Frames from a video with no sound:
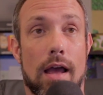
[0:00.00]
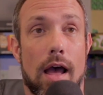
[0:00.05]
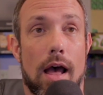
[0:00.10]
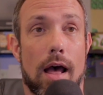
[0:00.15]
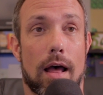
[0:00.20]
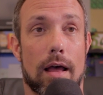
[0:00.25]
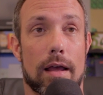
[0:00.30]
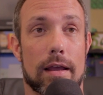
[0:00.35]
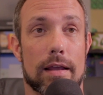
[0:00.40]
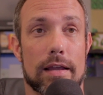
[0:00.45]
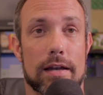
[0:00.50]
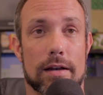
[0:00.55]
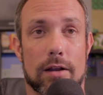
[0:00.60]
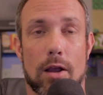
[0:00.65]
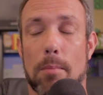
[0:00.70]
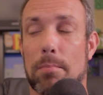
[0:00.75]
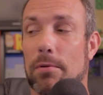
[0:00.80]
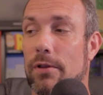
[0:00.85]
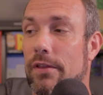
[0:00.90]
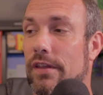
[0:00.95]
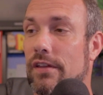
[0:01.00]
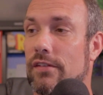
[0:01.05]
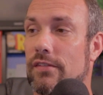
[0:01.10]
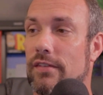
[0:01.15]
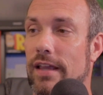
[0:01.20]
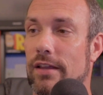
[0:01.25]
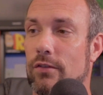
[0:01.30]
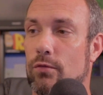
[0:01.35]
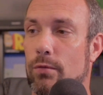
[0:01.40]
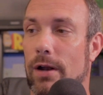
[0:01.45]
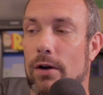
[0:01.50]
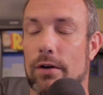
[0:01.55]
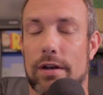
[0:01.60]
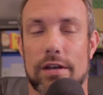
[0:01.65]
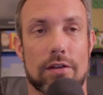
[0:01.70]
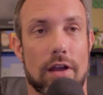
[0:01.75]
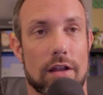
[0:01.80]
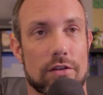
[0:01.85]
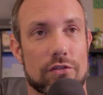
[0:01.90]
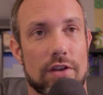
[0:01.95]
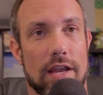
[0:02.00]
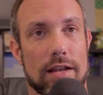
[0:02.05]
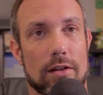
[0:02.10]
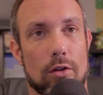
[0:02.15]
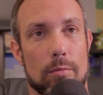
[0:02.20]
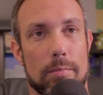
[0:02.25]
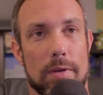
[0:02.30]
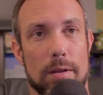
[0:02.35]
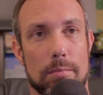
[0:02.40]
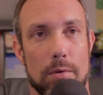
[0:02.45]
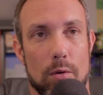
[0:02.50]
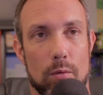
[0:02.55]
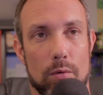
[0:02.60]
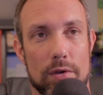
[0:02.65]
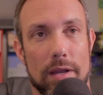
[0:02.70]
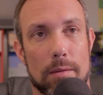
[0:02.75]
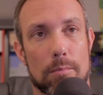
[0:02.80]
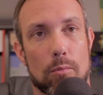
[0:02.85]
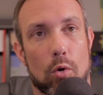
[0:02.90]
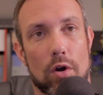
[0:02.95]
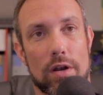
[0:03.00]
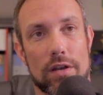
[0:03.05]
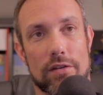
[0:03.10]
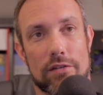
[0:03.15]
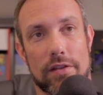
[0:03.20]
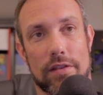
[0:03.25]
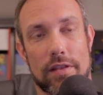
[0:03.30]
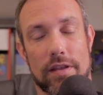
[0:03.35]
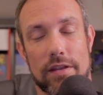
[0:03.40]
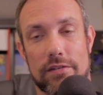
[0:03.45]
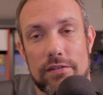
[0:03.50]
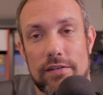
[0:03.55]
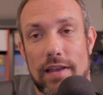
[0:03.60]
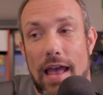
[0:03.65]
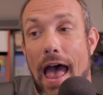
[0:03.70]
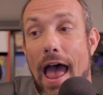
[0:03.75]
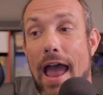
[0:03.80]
And a couple of these things we already touched on a little bit, but we'll get more into this.